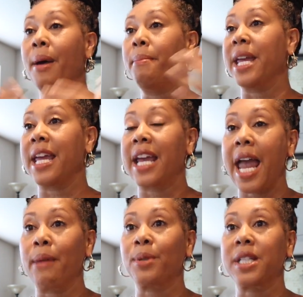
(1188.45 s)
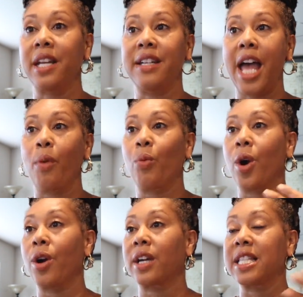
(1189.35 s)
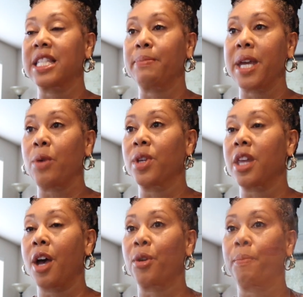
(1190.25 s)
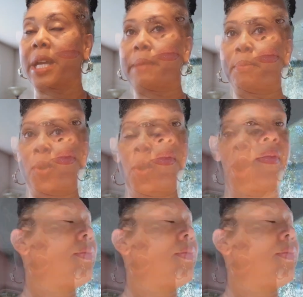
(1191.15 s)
being able to network and speak with other people.